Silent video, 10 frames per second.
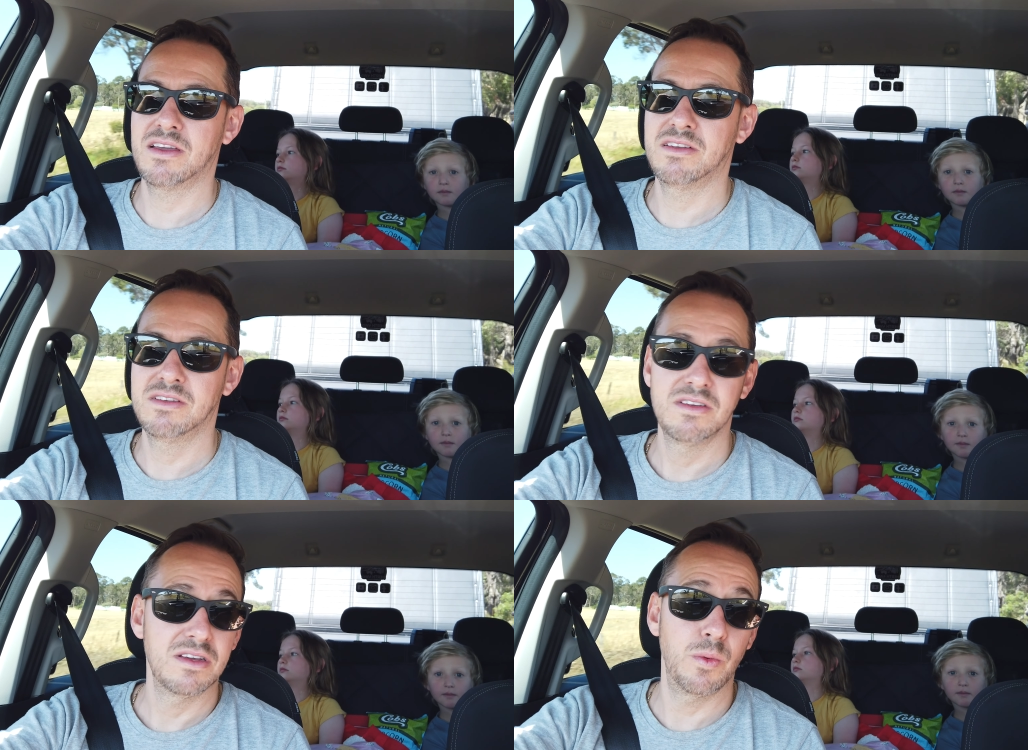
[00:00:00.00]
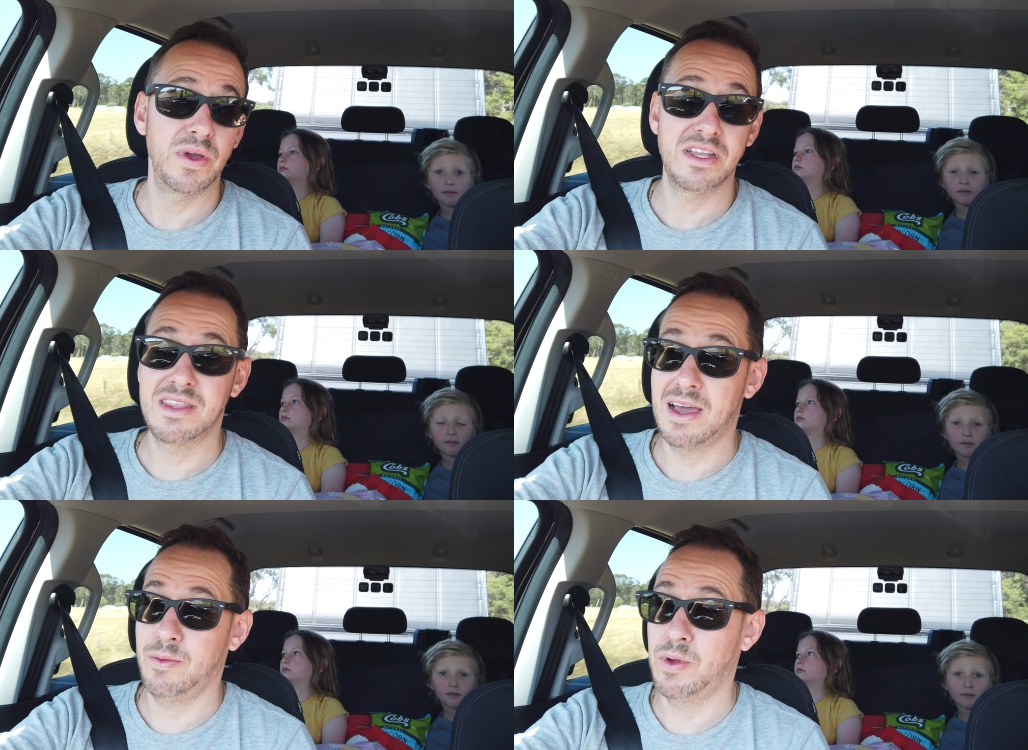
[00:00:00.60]
Speaker 1: And we did
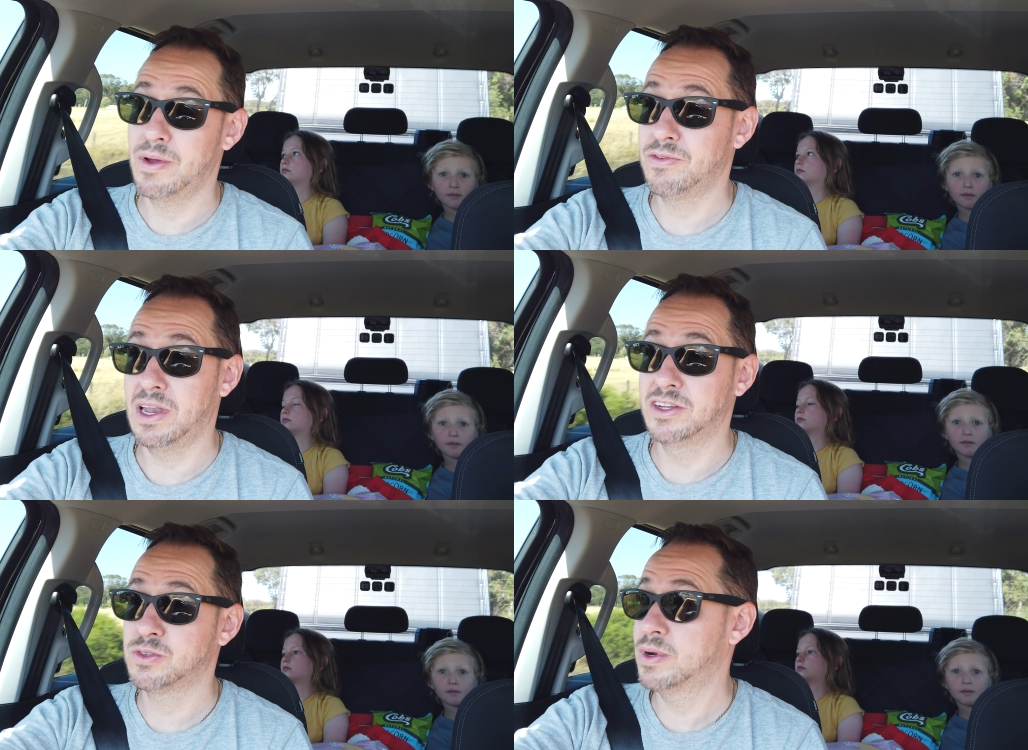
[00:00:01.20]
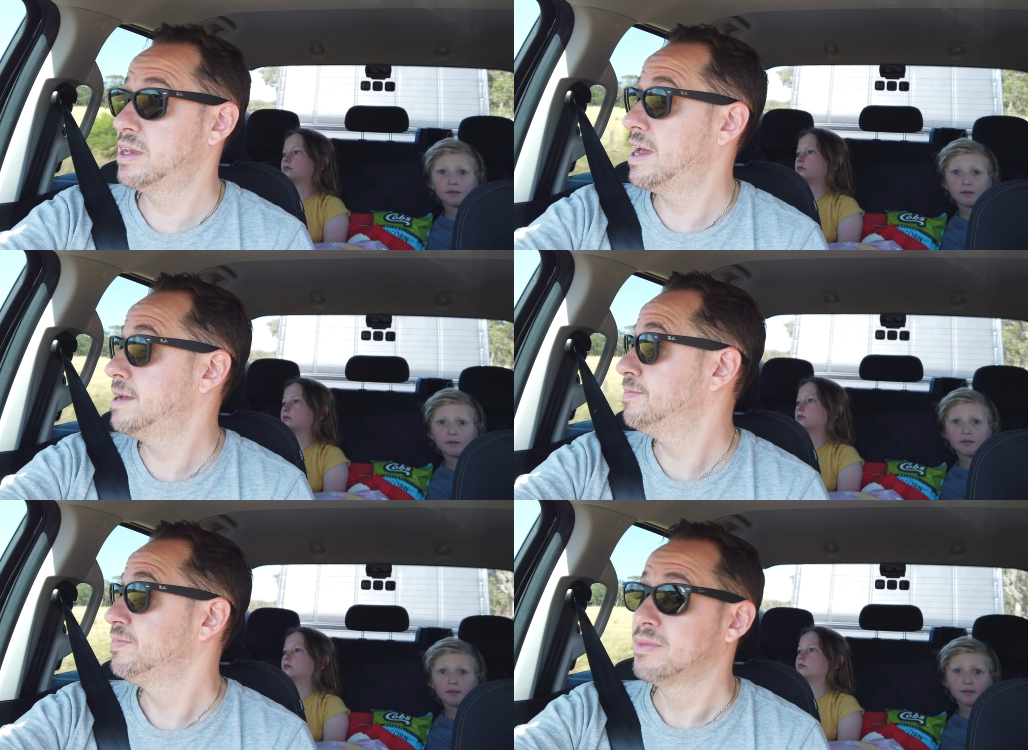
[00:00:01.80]
that. We went for lunch one day
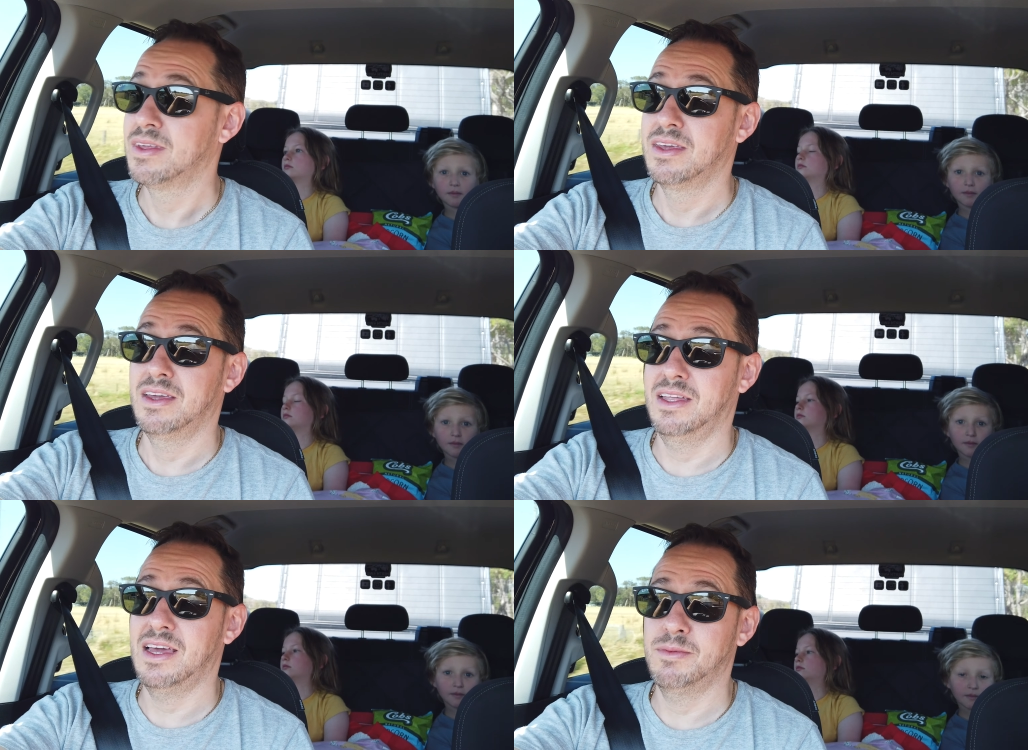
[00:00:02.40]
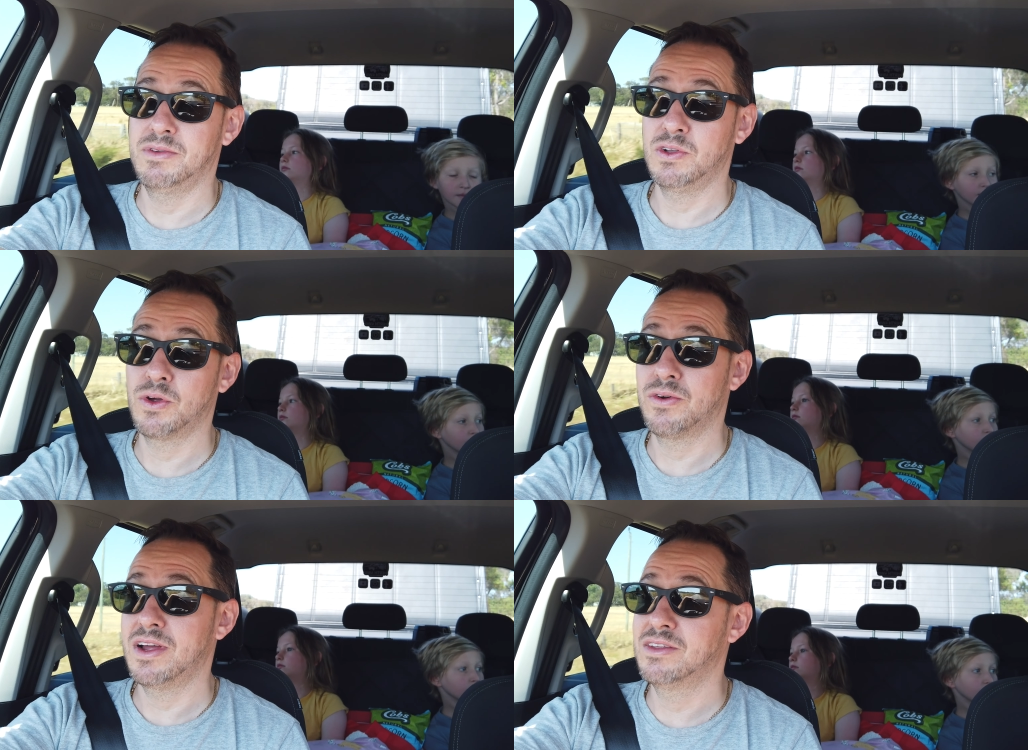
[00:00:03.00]
and had a bit of a look
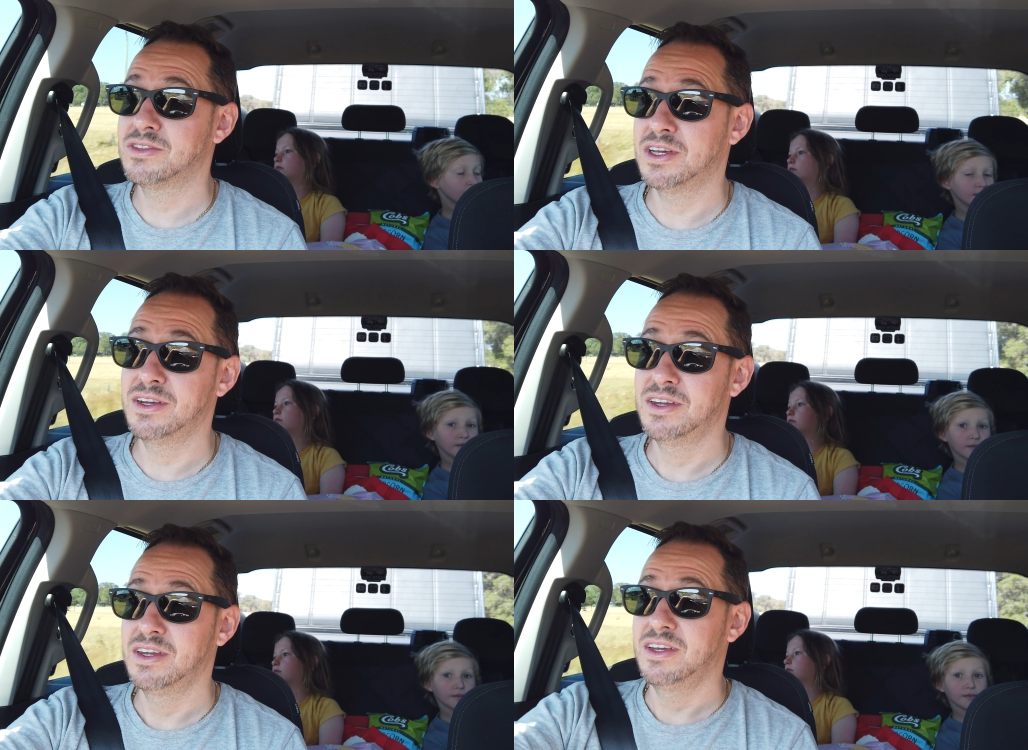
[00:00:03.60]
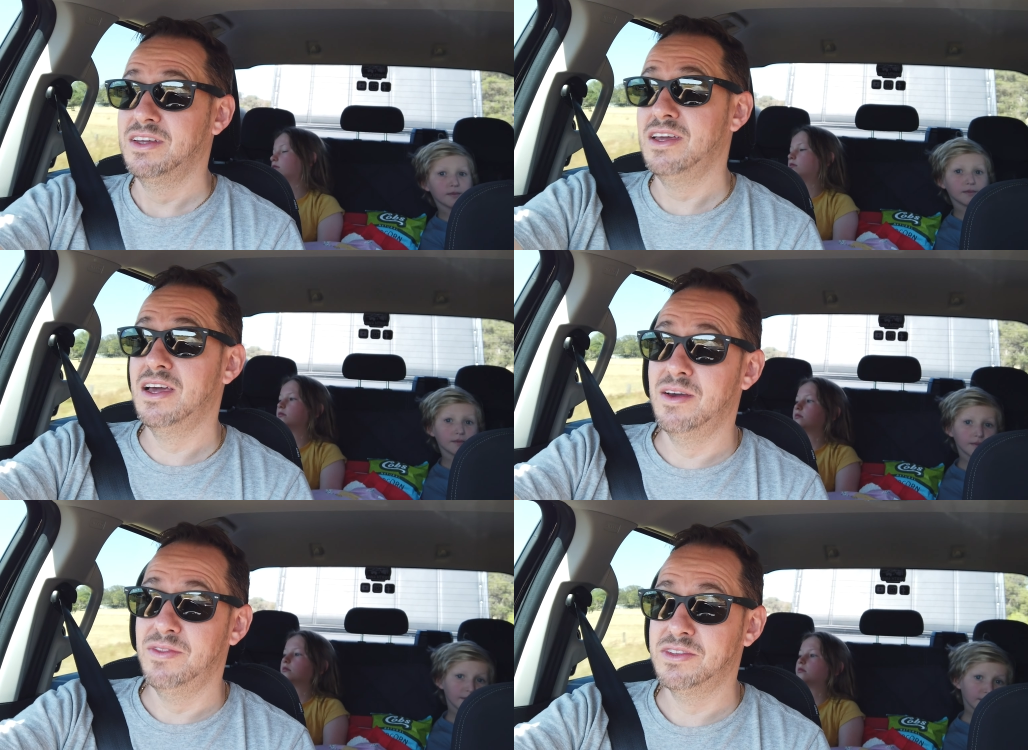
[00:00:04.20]
around. So mm.
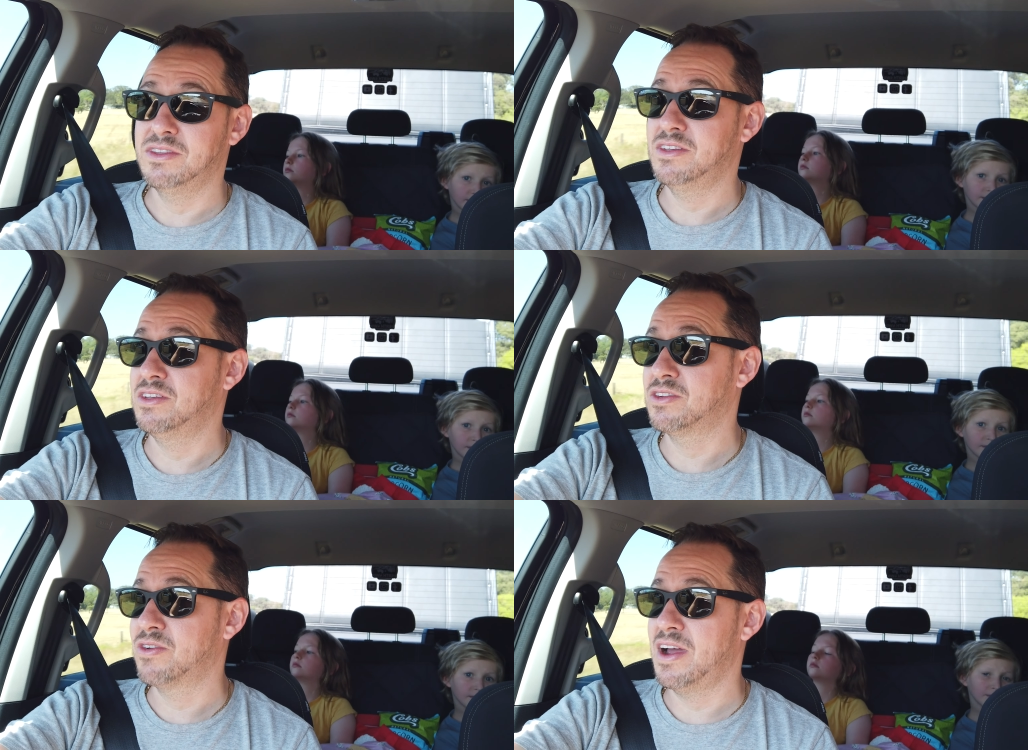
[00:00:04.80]
yeah, this this is